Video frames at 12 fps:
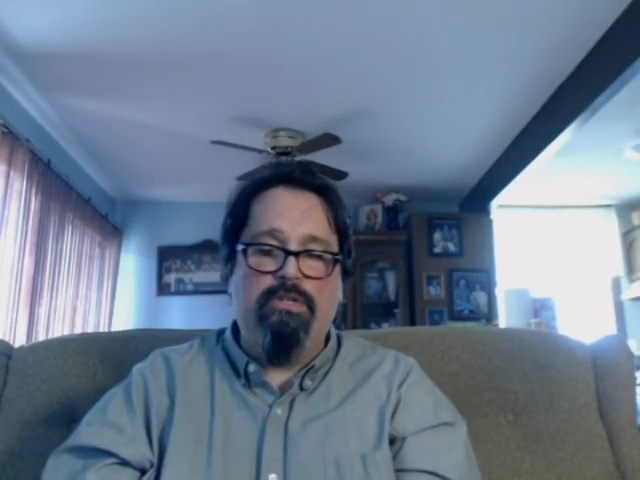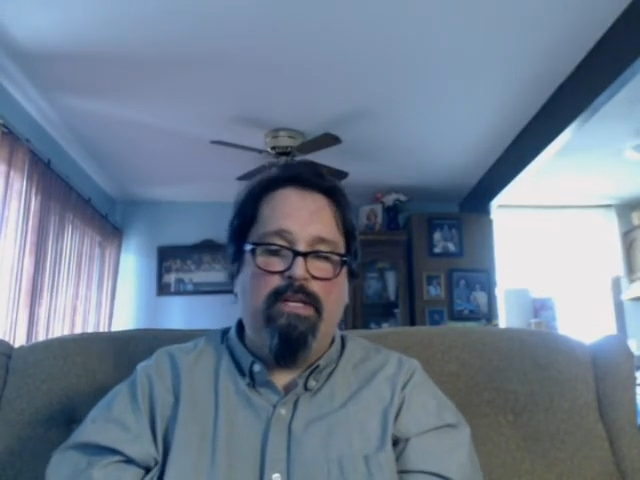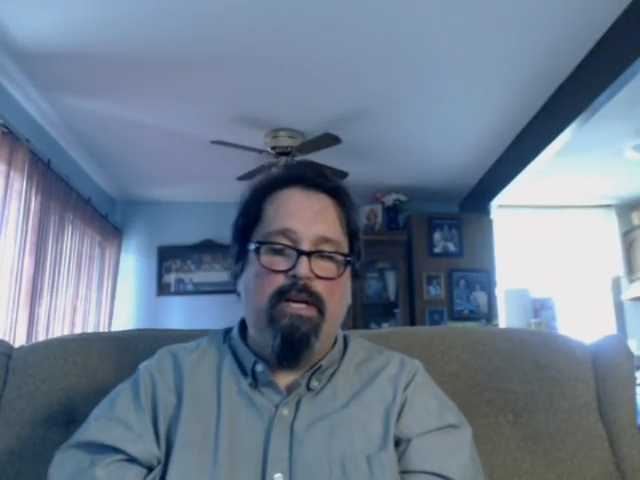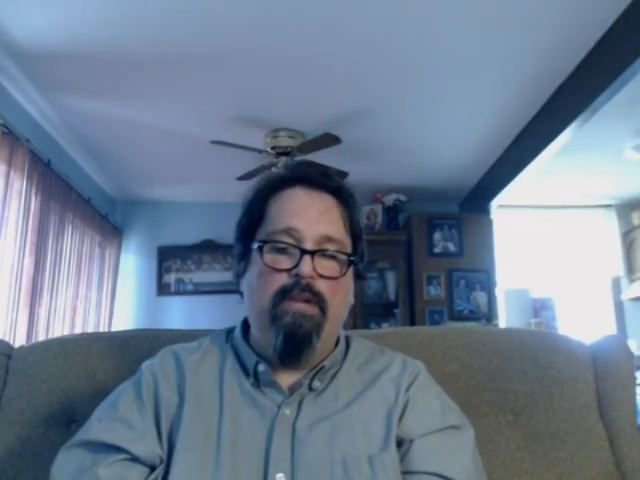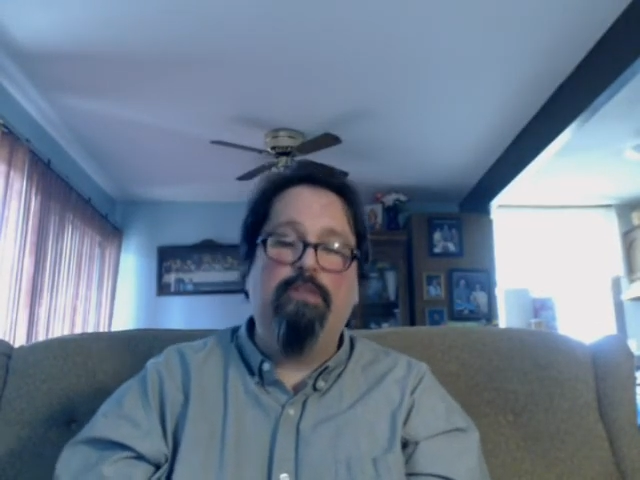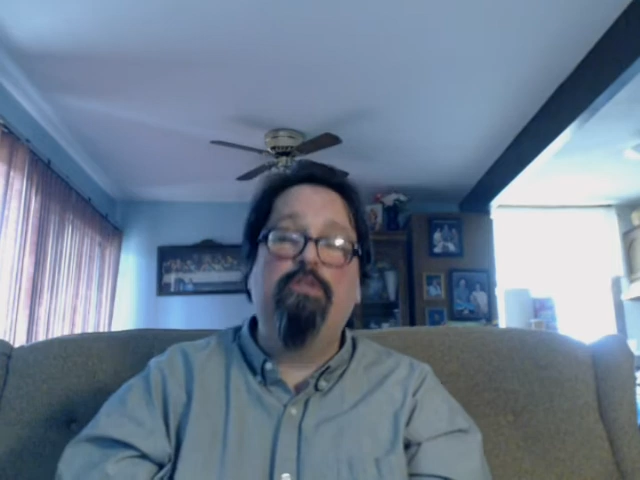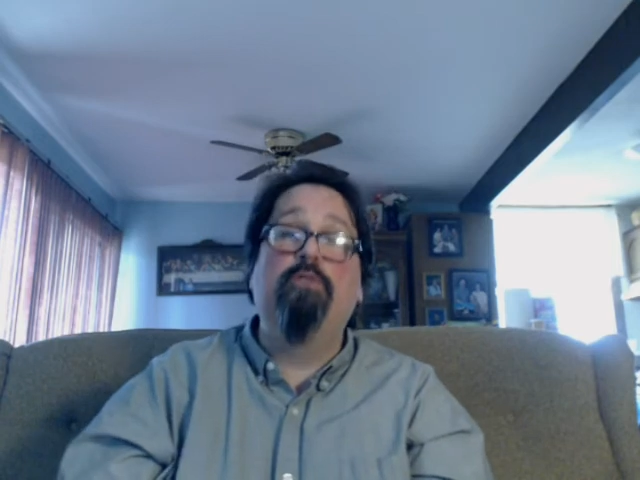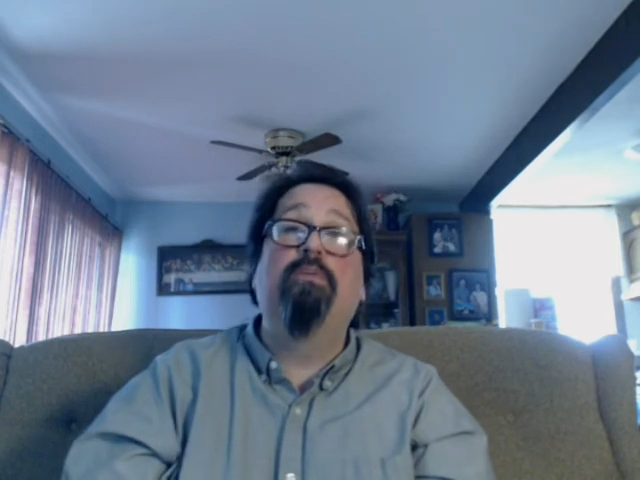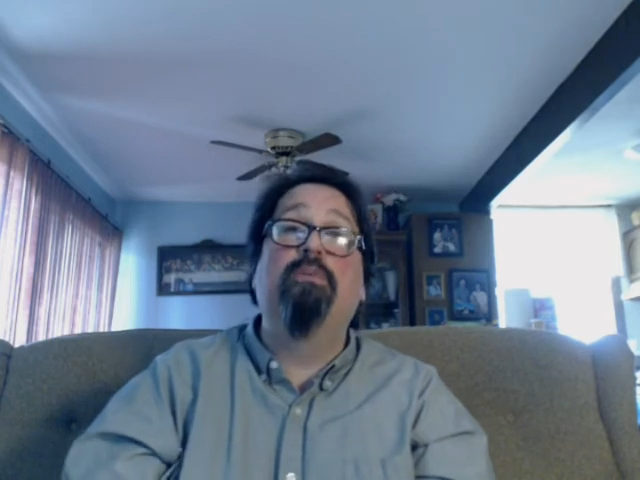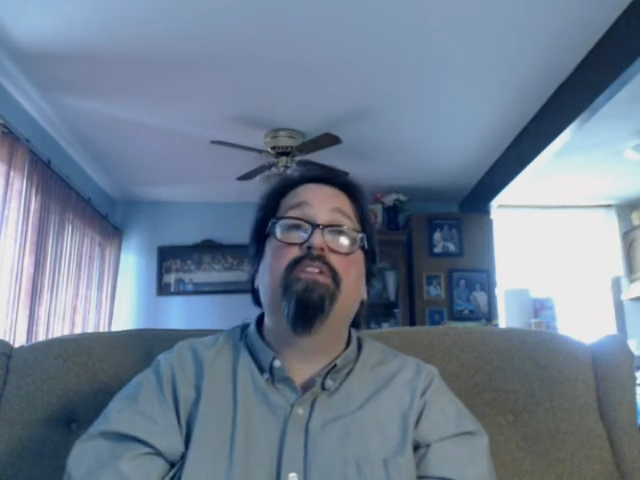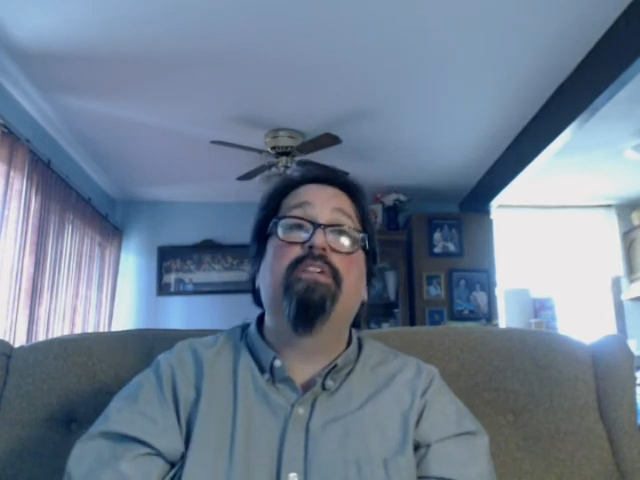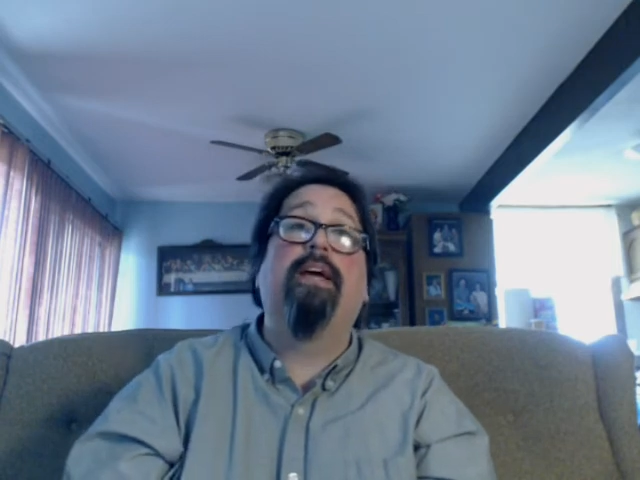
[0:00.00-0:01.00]
the other 2
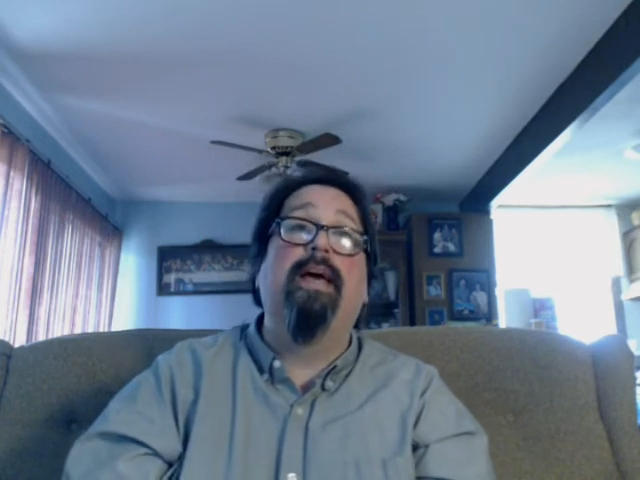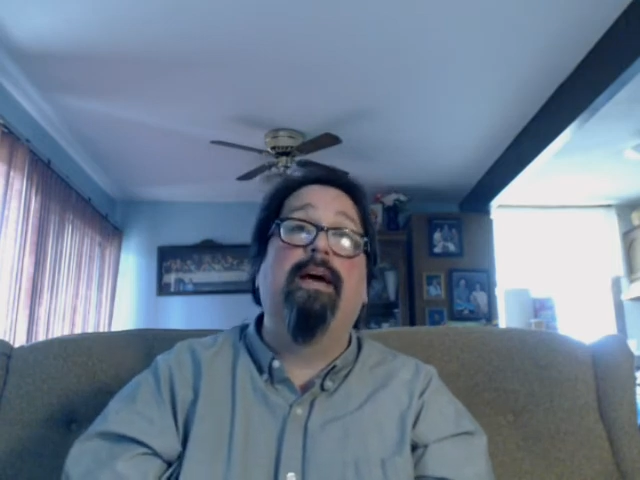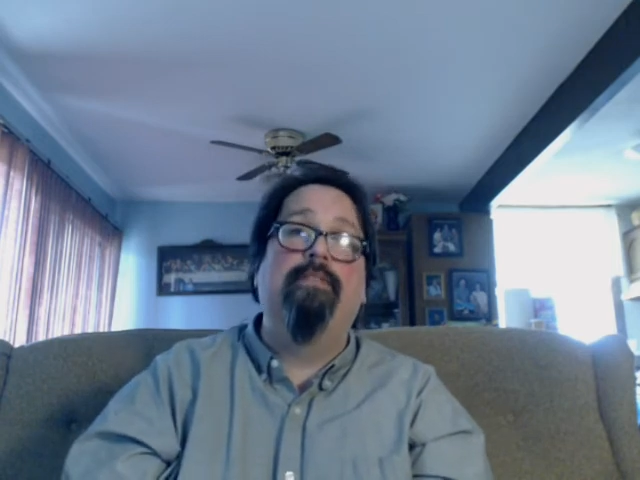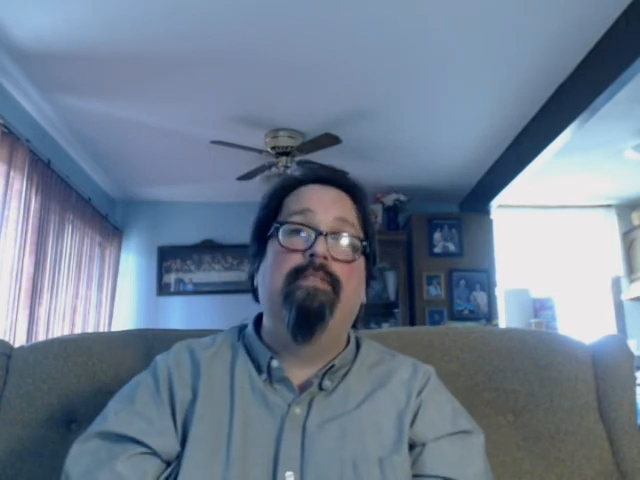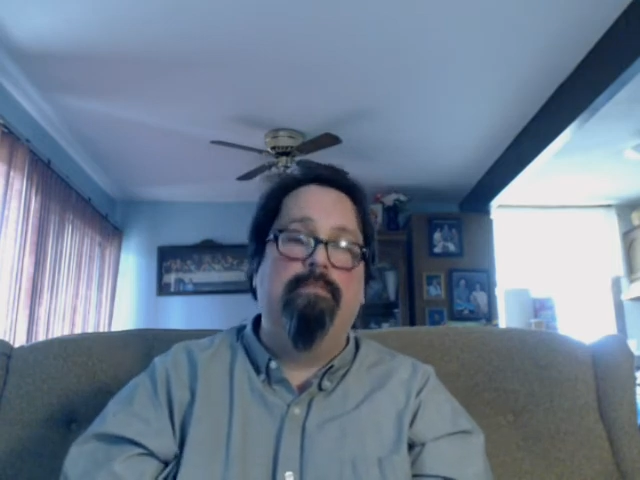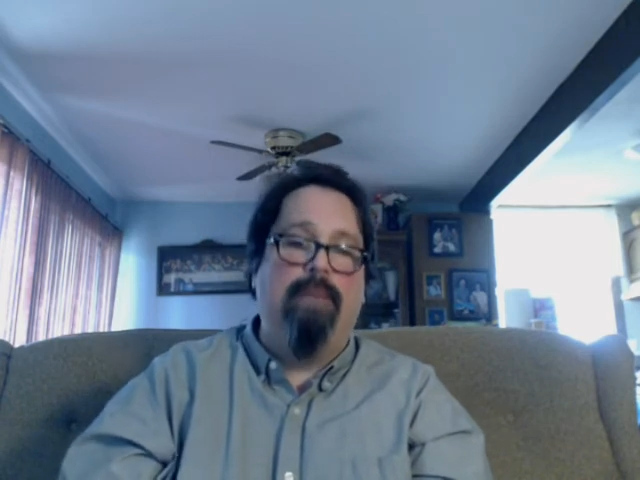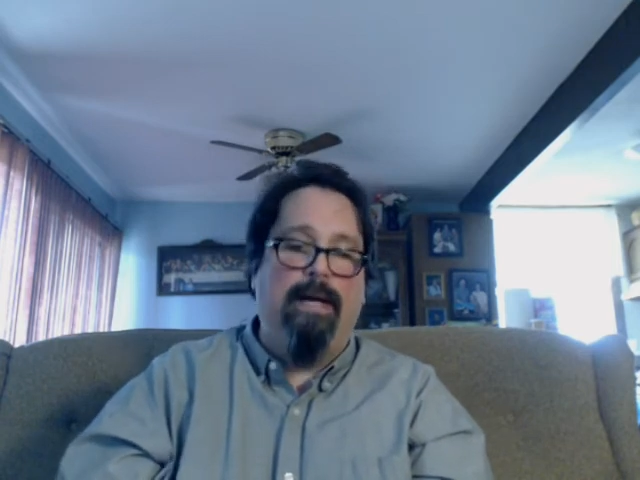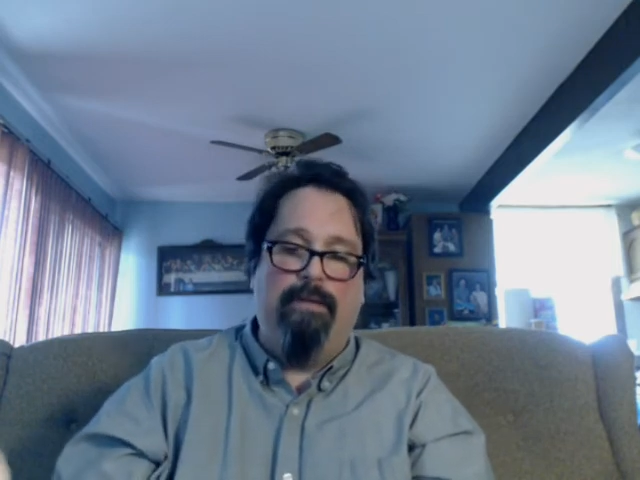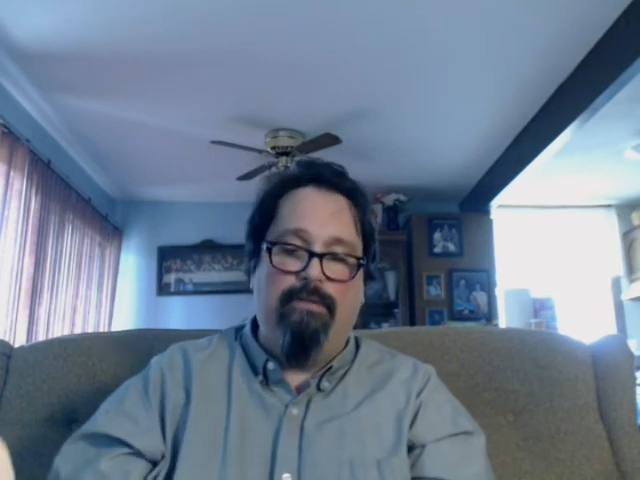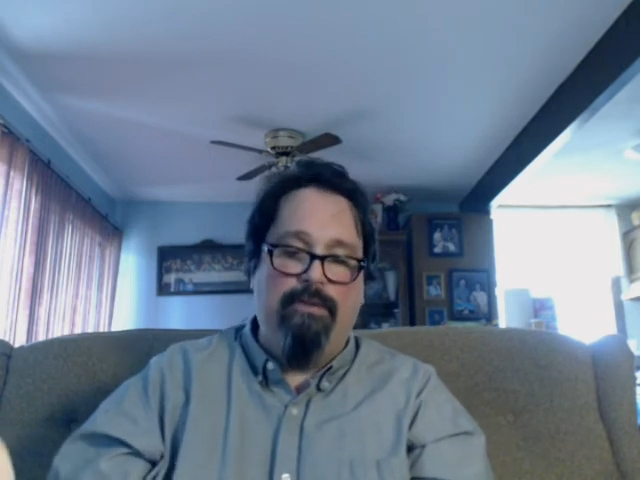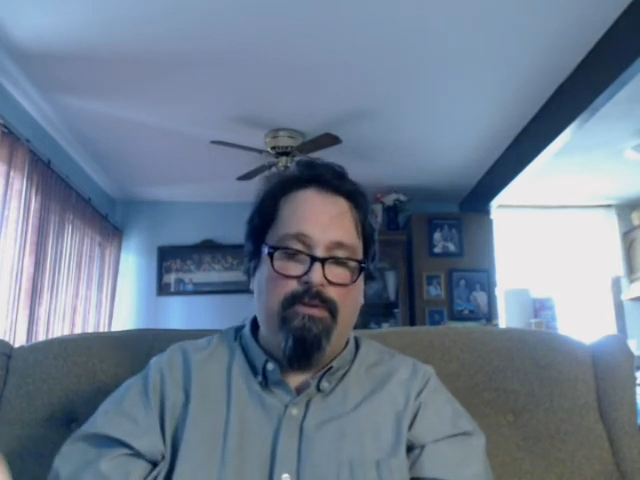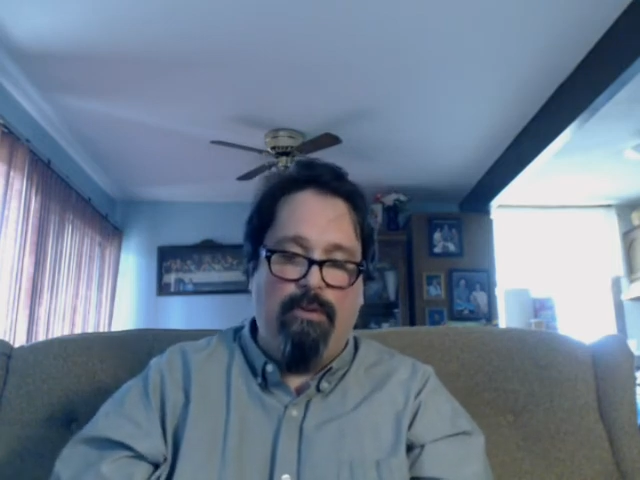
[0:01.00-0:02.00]
books I have in my
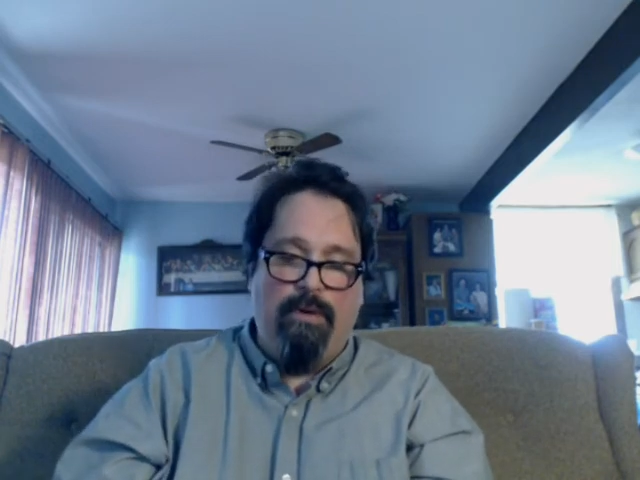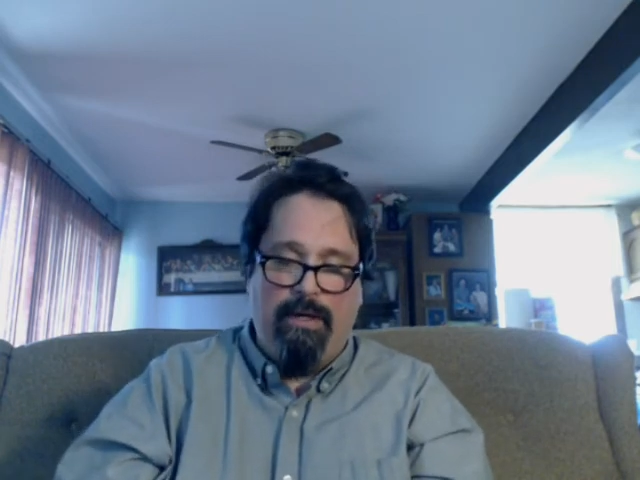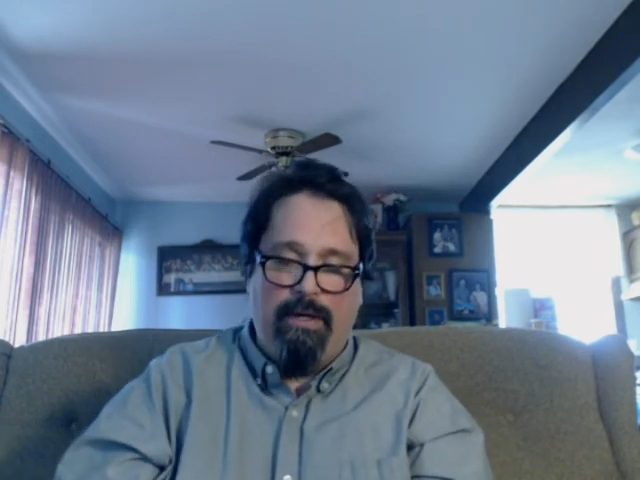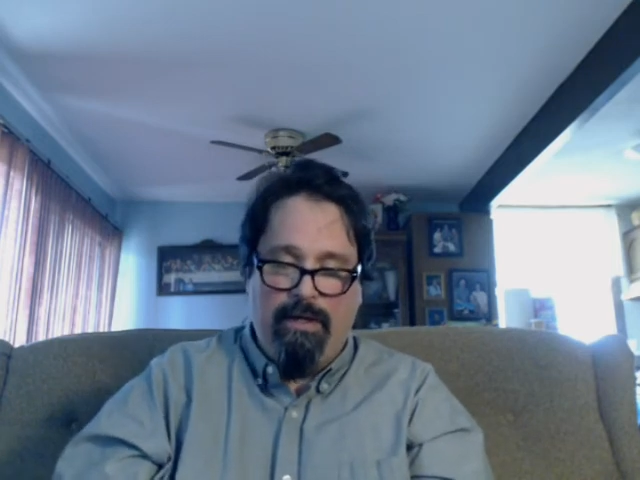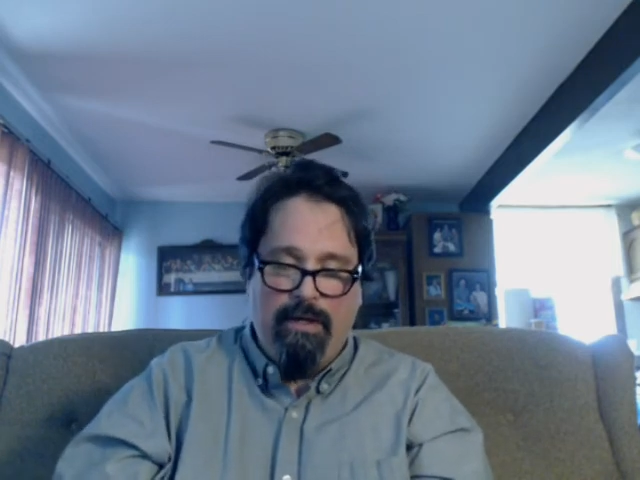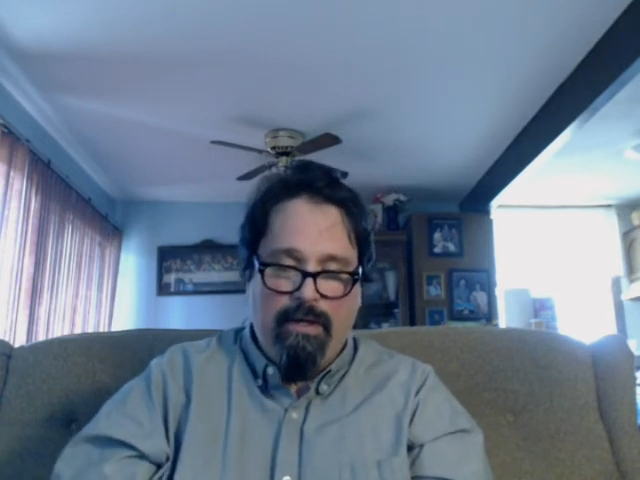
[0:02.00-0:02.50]
inventory,